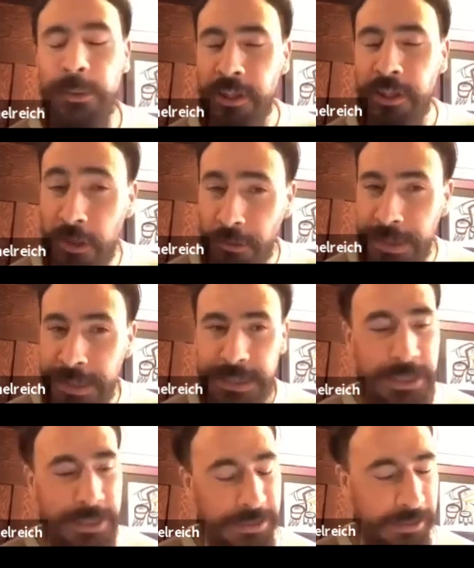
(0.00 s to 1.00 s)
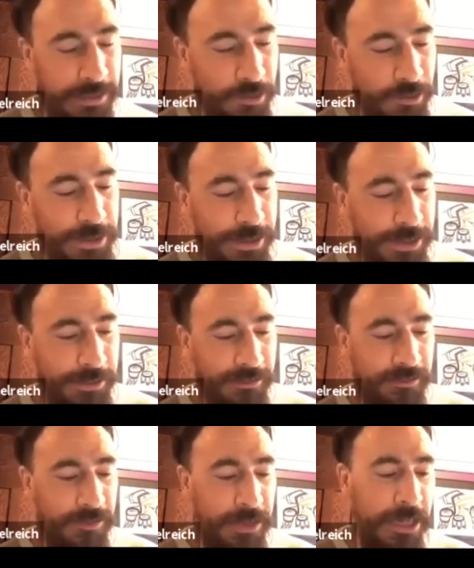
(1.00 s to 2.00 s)
with three three
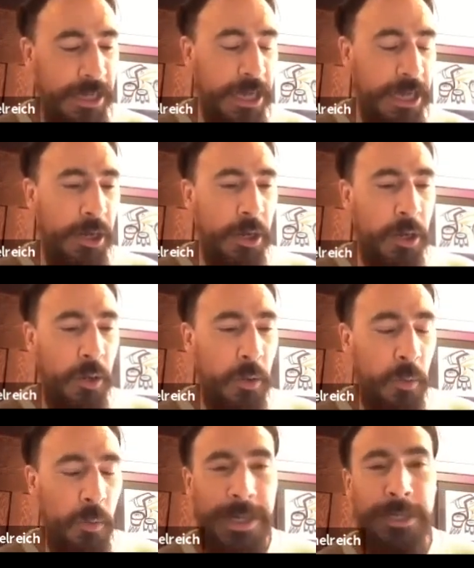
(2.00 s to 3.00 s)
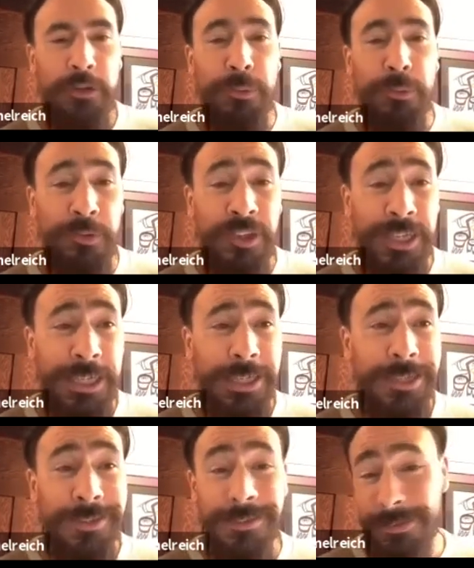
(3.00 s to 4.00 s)
things. Hmm. One is
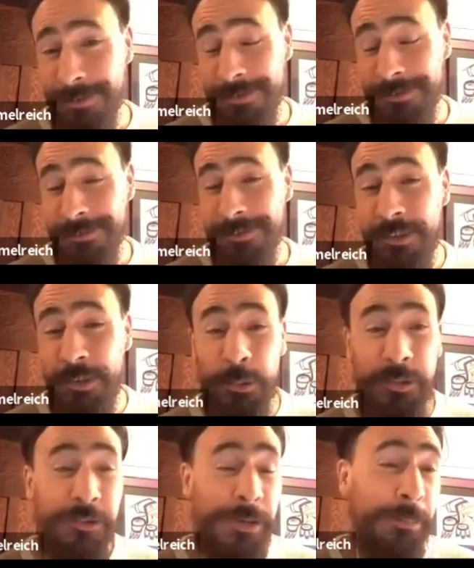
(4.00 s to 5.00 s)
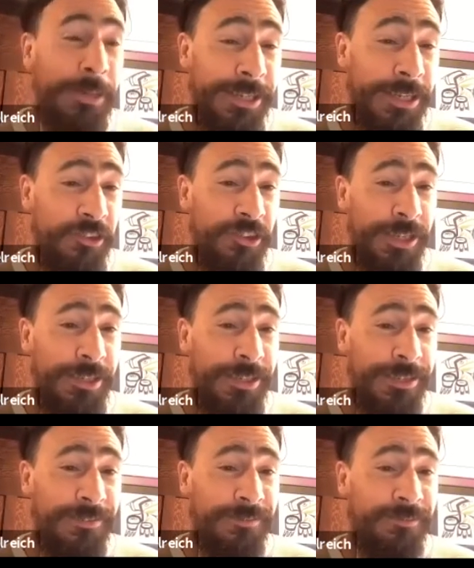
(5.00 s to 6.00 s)
routine. Two is repetition.
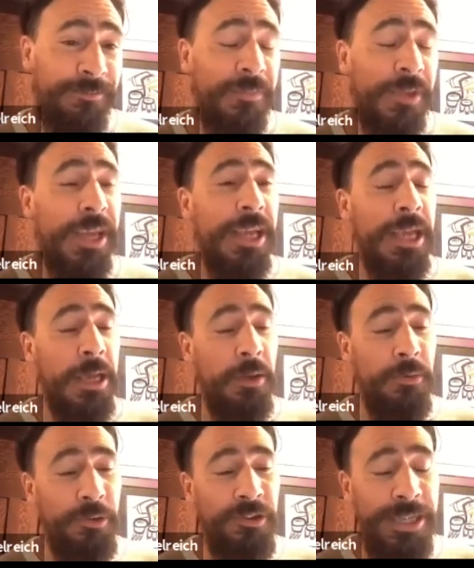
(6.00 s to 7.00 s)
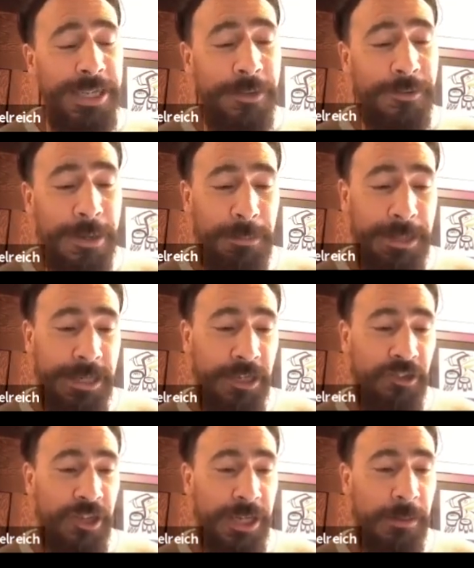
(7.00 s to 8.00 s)
Routine and
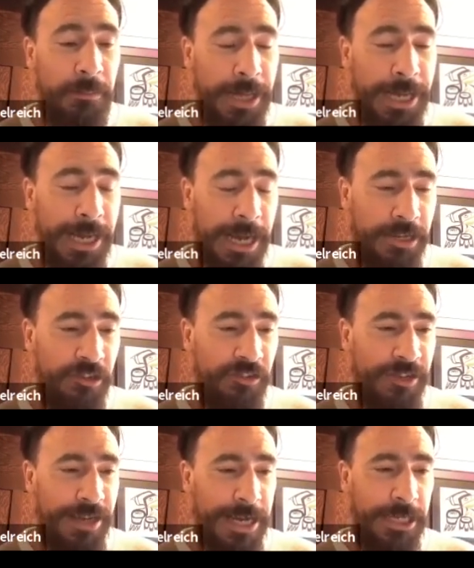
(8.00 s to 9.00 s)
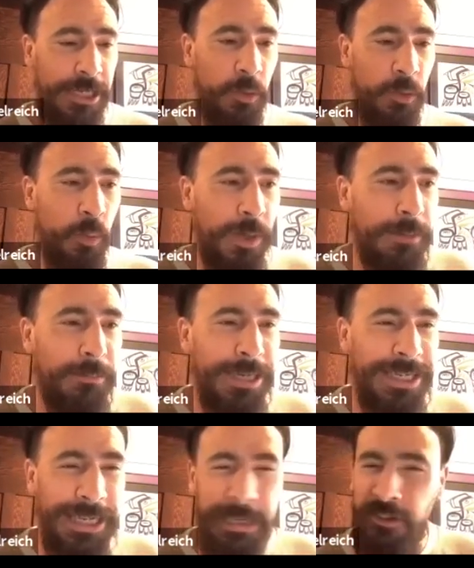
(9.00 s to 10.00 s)
repetition by understanding what
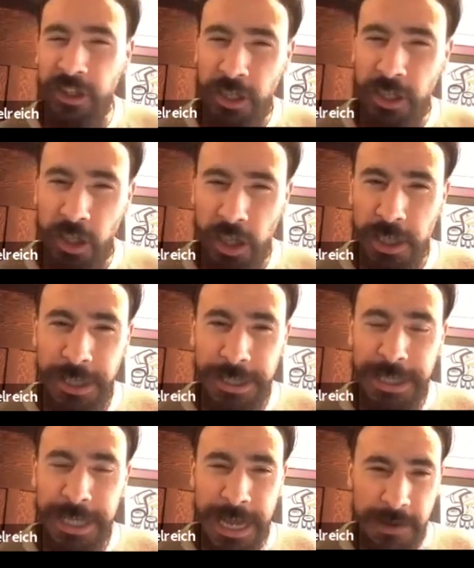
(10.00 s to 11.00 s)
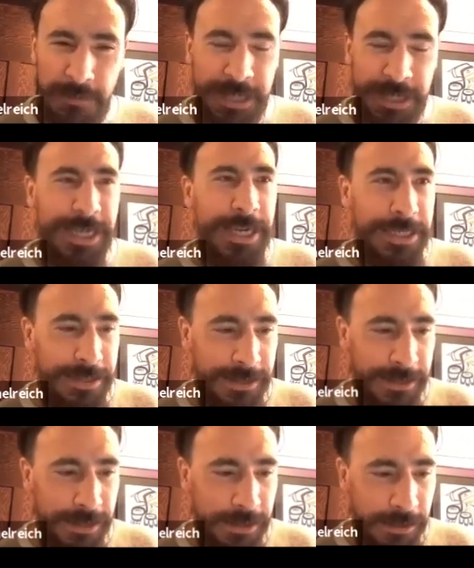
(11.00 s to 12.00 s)
my day is going to look like, having an
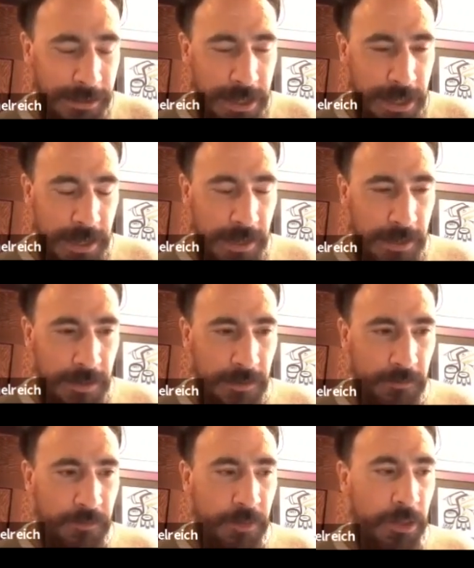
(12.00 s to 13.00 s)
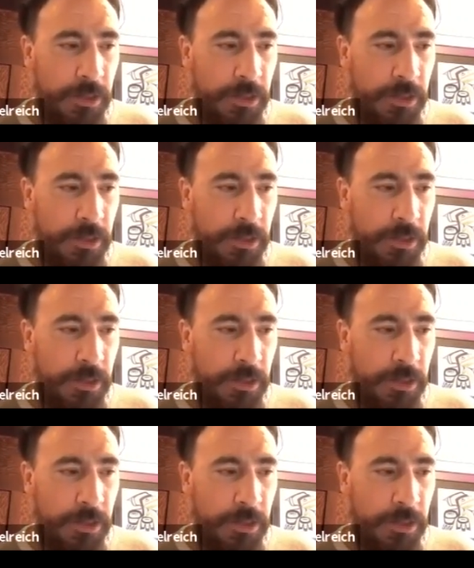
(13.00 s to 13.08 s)
idea of